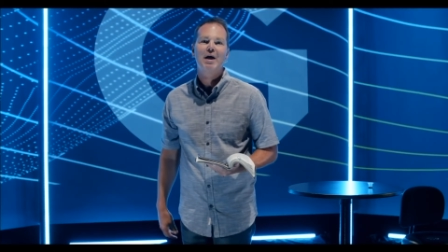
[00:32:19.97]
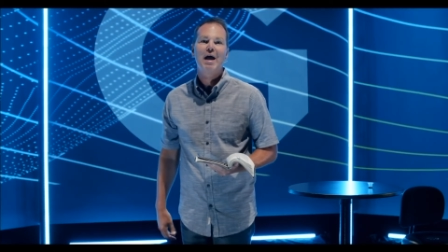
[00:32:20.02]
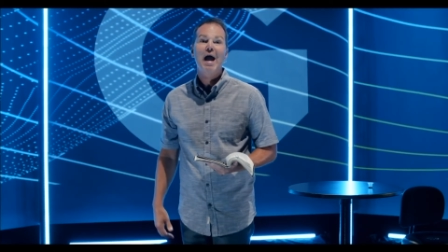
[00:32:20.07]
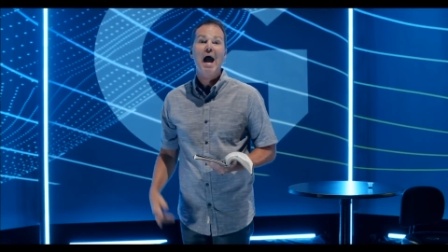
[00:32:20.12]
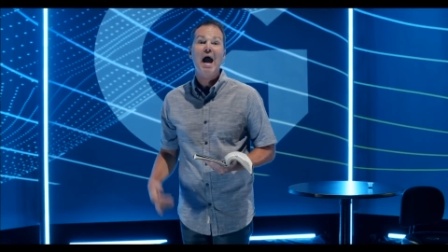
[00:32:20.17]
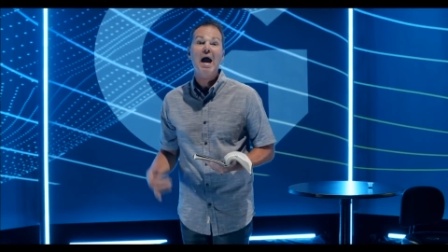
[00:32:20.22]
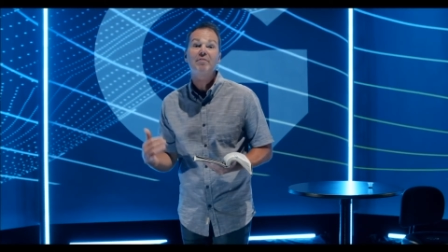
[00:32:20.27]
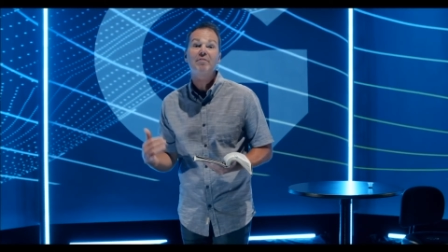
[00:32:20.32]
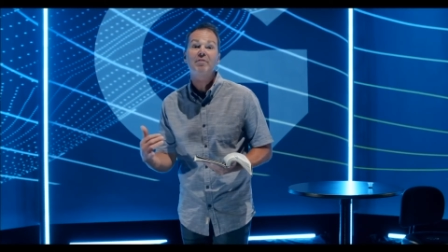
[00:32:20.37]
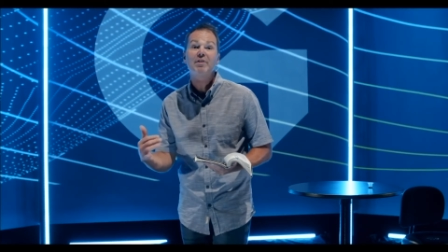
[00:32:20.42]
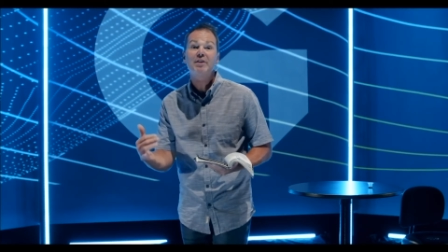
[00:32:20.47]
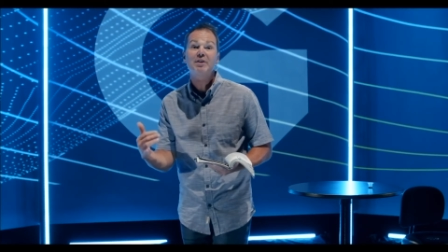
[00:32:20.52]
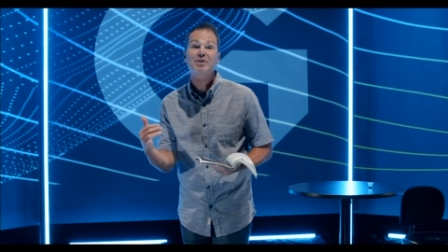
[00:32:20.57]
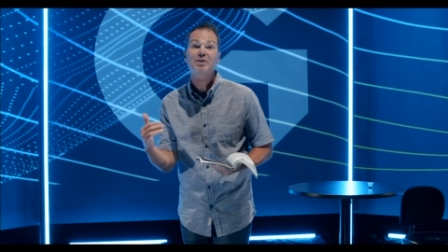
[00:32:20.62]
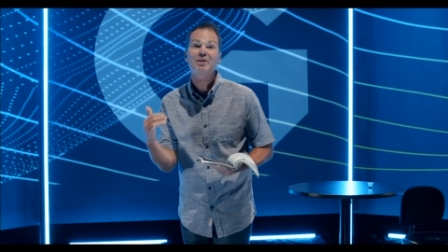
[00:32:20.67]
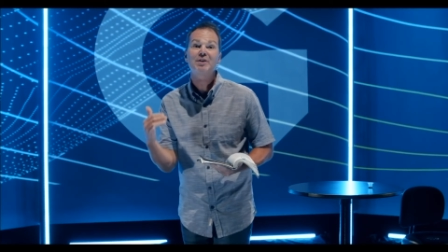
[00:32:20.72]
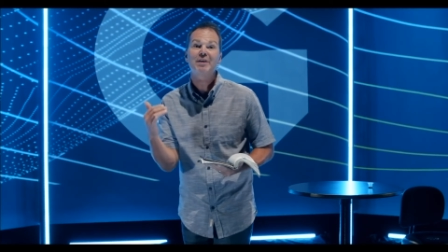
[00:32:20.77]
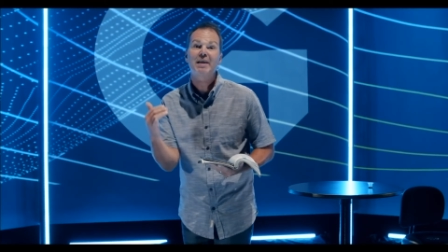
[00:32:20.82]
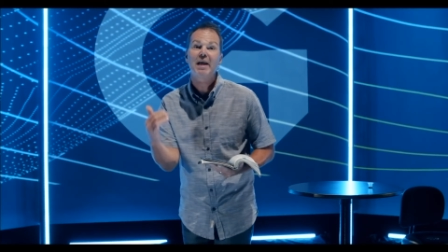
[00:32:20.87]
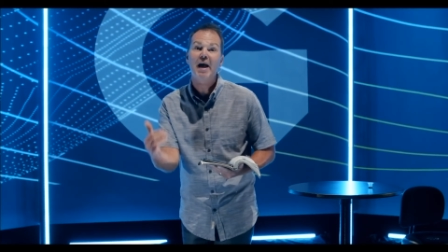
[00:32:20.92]
having this
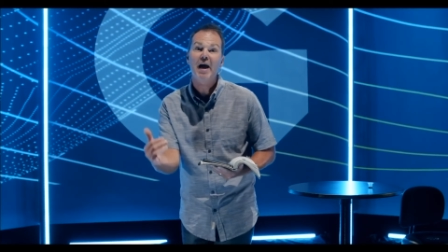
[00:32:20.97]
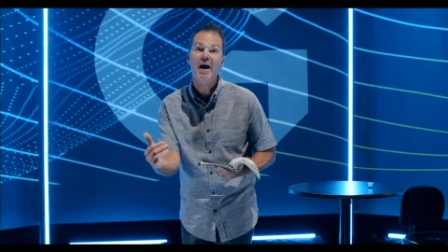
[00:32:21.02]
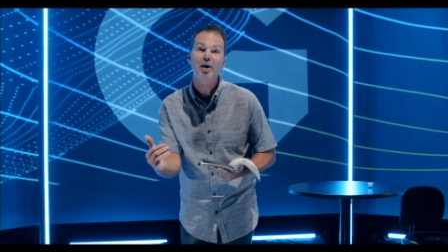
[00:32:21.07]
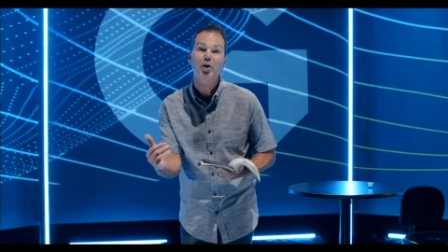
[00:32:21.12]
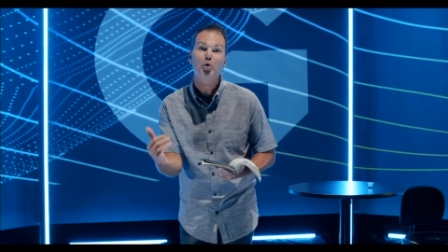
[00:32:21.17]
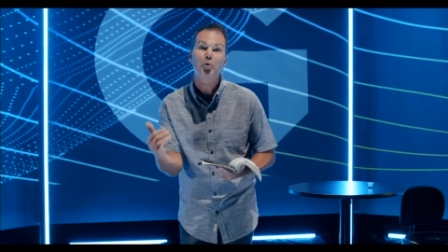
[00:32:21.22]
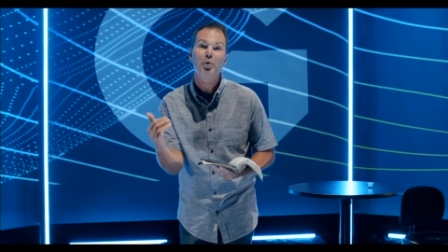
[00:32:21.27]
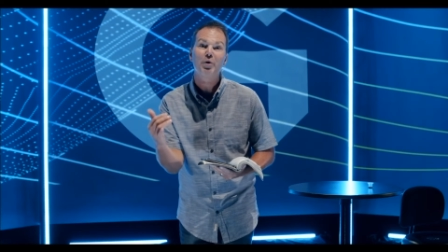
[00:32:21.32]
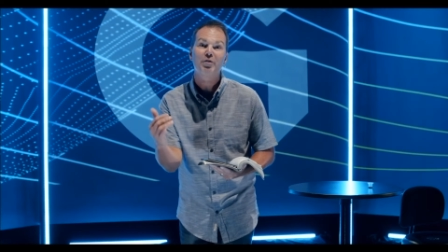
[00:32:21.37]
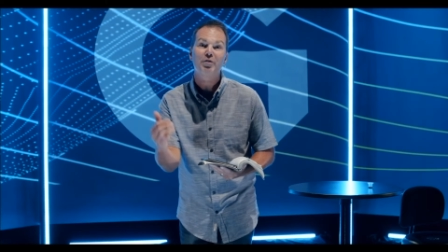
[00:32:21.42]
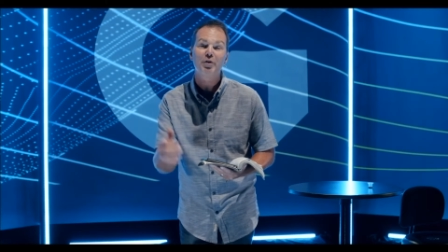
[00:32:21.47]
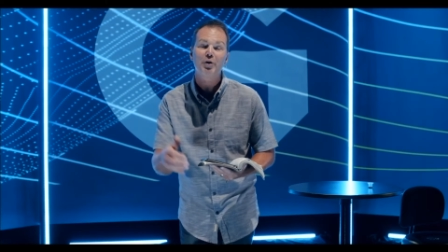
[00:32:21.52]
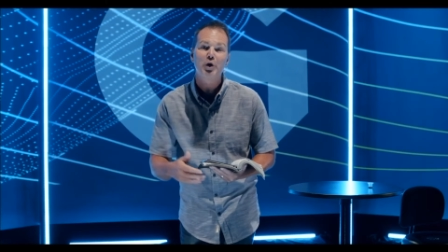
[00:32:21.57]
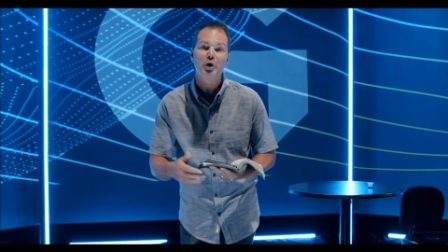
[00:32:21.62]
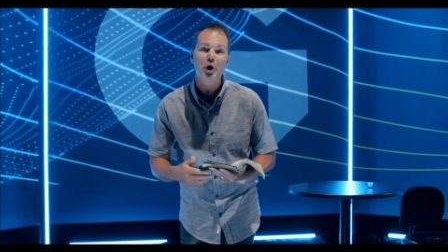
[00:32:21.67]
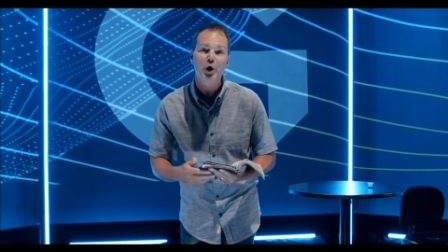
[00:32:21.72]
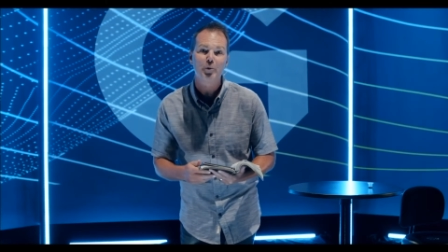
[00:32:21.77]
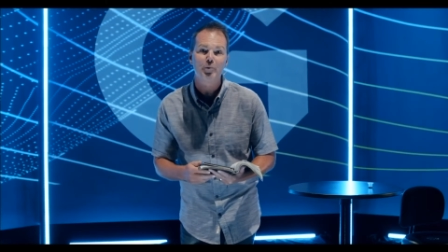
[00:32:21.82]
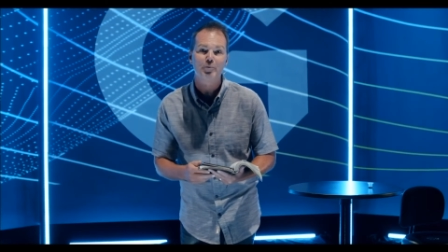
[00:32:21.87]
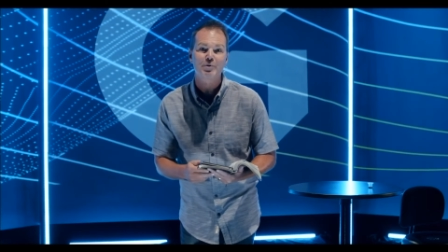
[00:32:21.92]
encounter with the
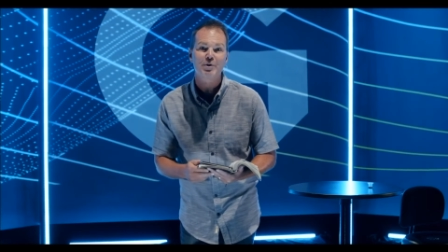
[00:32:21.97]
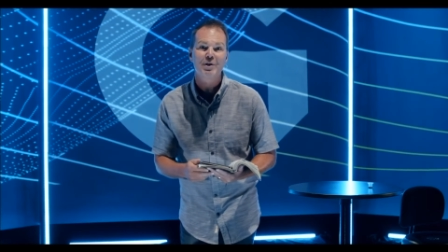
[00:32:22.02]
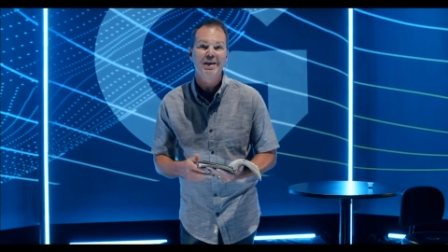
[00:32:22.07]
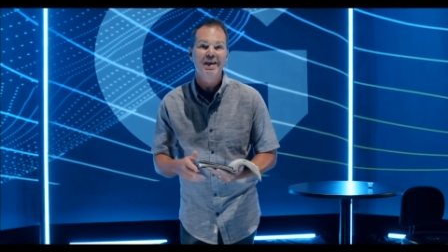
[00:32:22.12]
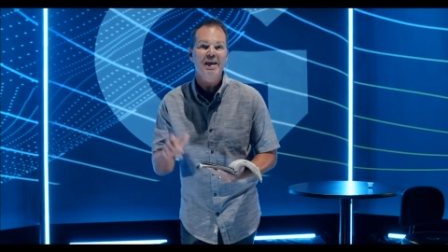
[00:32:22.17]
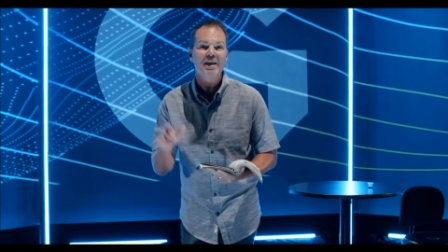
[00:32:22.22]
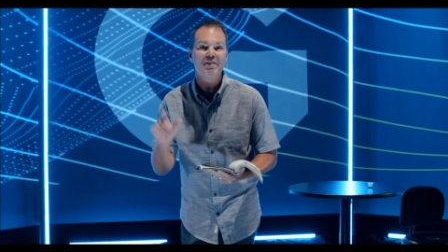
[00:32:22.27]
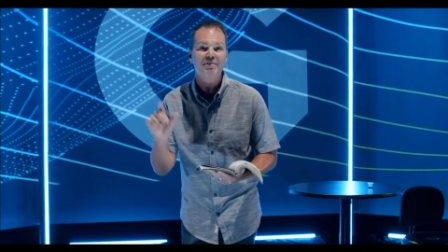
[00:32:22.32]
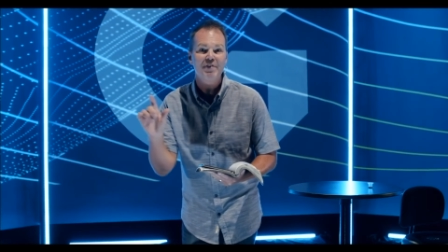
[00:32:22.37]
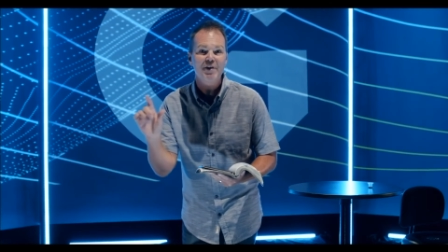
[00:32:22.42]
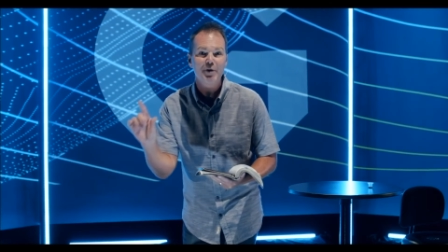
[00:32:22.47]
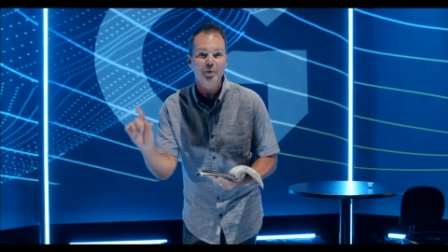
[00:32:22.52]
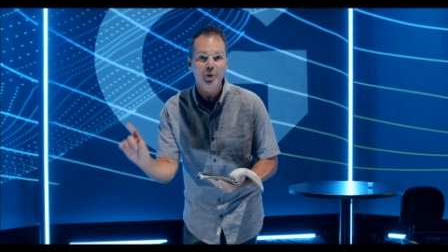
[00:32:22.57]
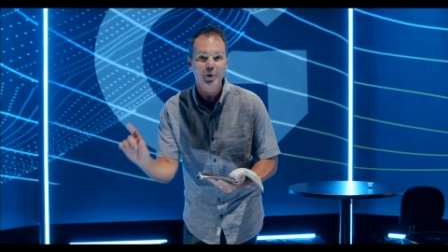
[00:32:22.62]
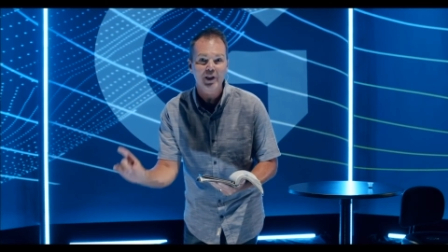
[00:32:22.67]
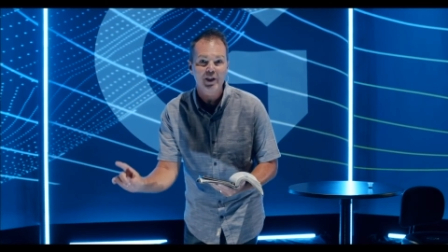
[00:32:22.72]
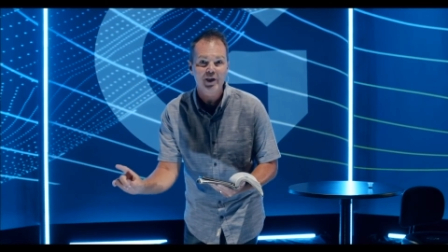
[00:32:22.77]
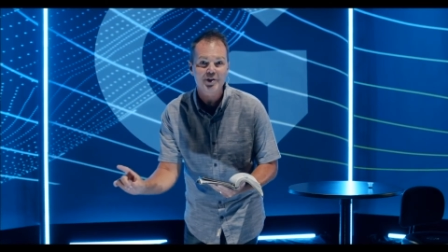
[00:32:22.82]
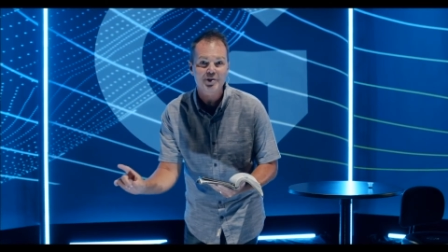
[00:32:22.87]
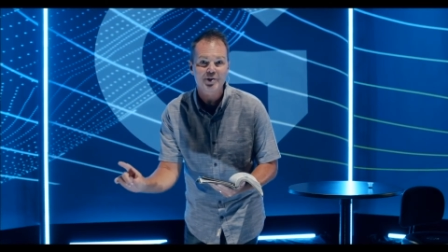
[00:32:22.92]
goat, if he would
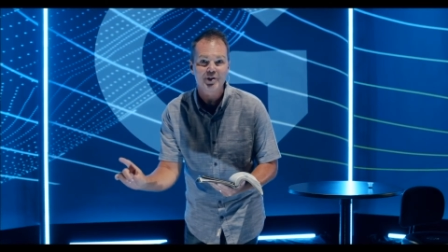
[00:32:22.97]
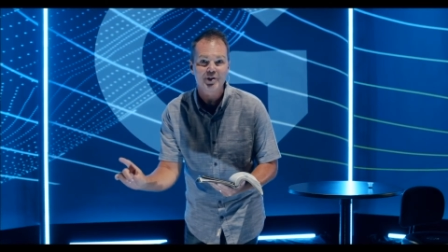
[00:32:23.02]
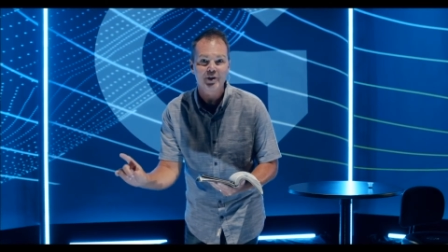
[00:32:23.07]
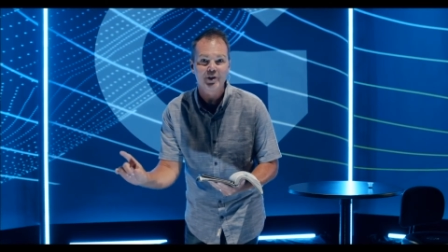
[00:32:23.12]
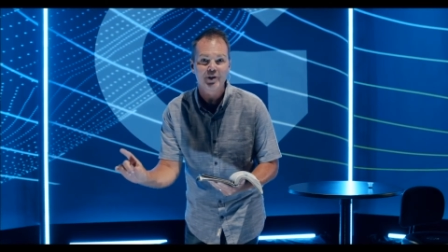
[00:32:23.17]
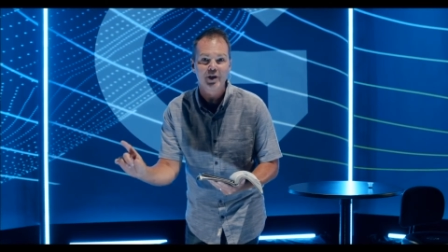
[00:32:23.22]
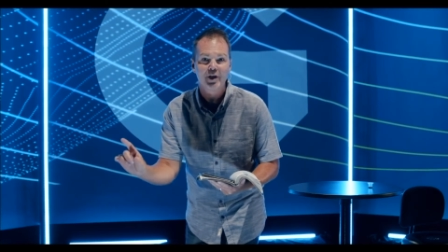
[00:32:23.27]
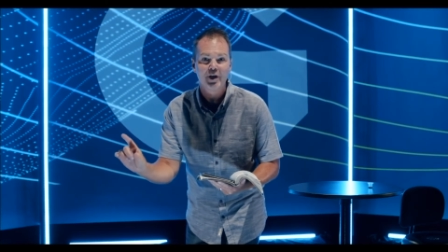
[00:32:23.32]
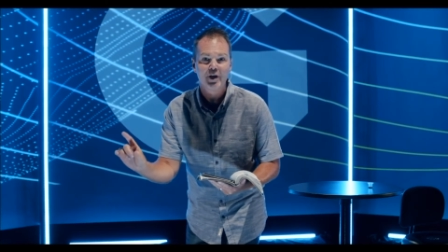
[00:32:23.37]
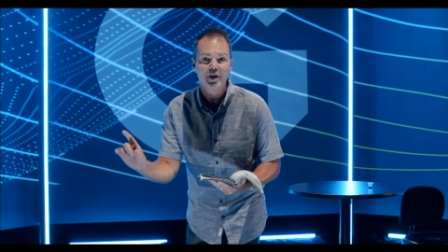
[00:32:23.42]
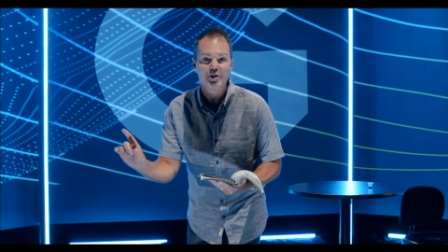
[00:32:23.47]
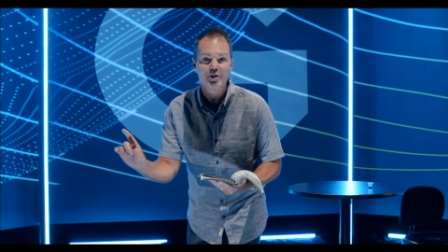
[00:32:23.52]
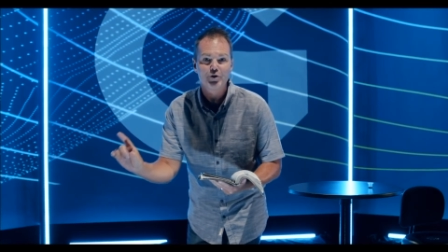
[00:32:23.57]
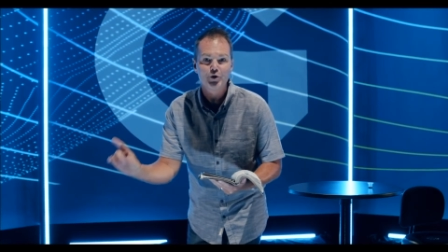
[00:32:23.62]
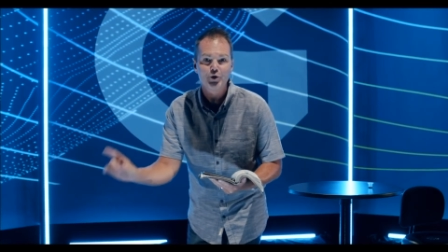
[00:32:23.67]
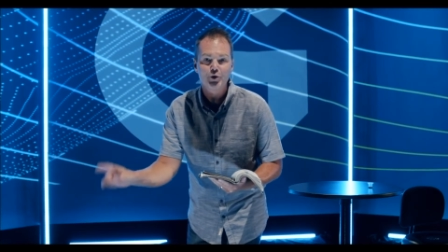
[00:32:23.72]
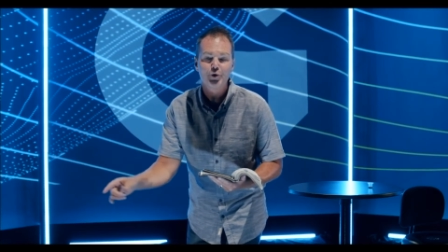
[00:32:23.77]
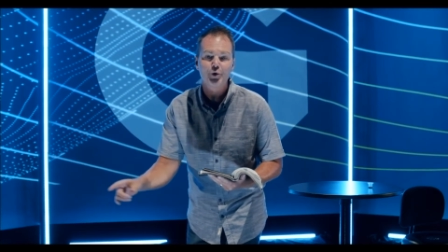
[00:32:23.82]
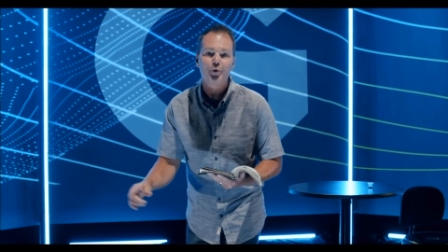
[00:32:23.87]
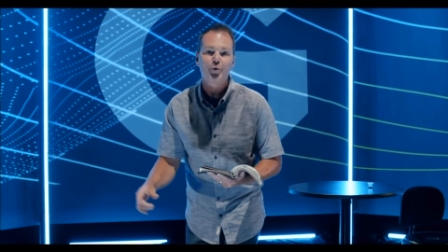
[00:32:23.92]
listen
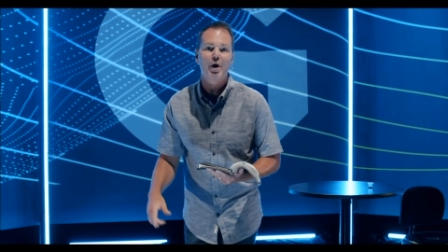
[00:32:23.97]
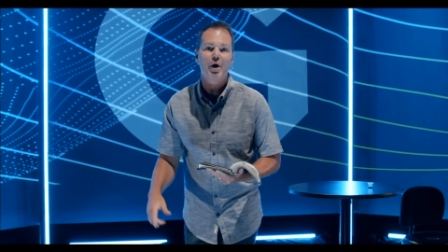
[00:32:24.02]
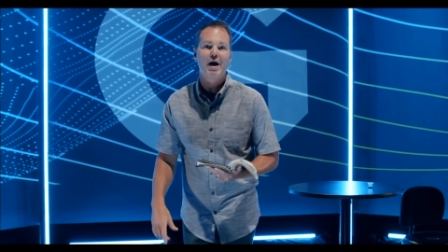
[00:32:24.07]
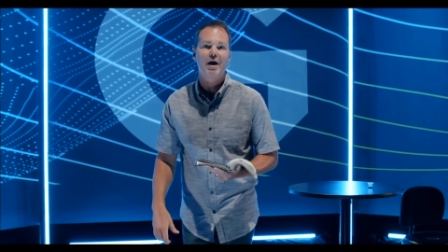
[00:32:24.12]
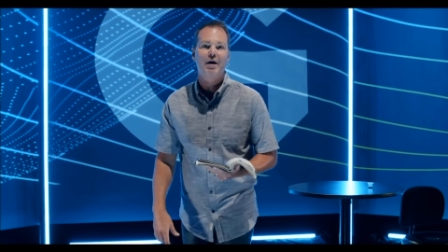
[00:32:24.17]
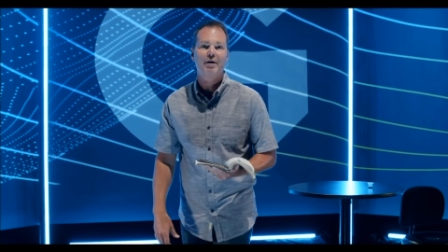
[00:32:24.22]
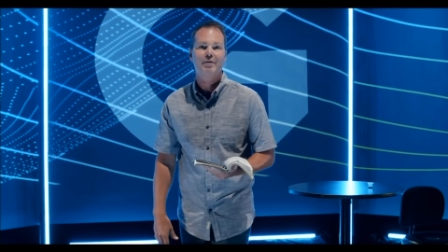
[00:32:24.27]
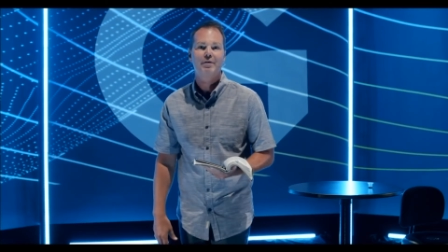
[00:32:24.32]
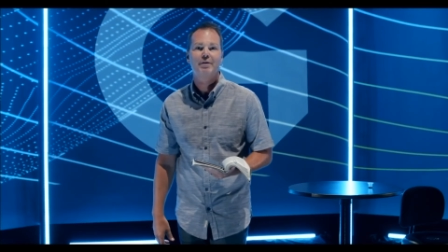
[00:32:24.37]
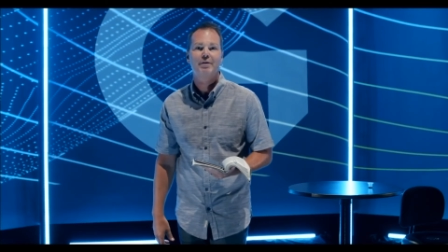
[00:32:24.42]
to the crowd.